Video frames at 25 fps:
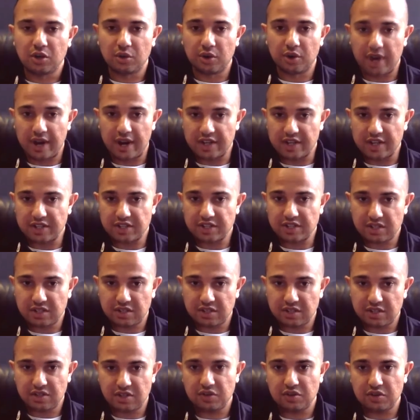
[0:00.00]

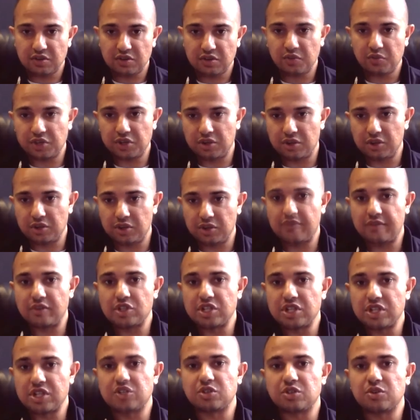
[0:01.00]
Whereas when you're
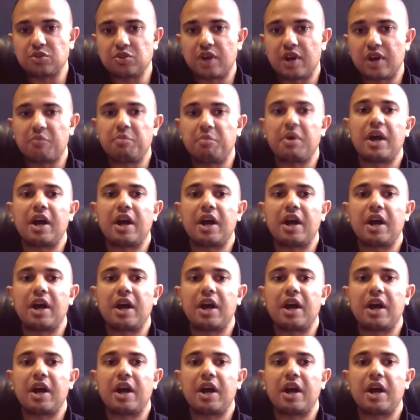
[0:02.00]
leveraging direct